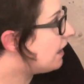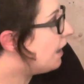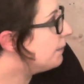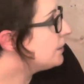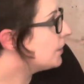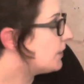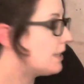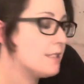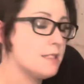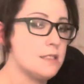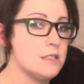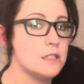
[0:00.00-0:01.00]
I'm going
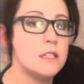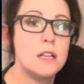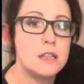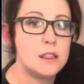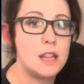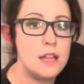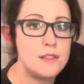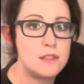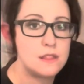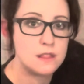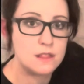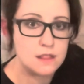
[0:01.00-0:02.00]
to let
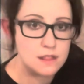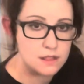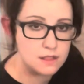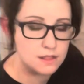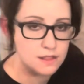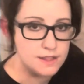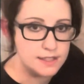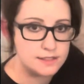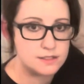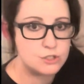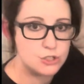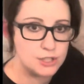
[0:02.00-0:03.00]
this
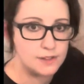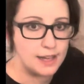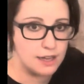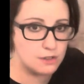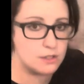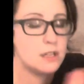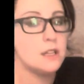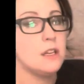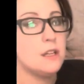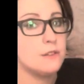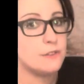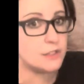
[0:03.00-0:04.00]
chill out
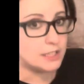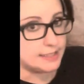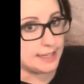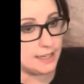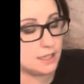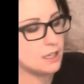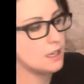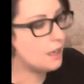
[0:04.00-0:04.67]
for a day,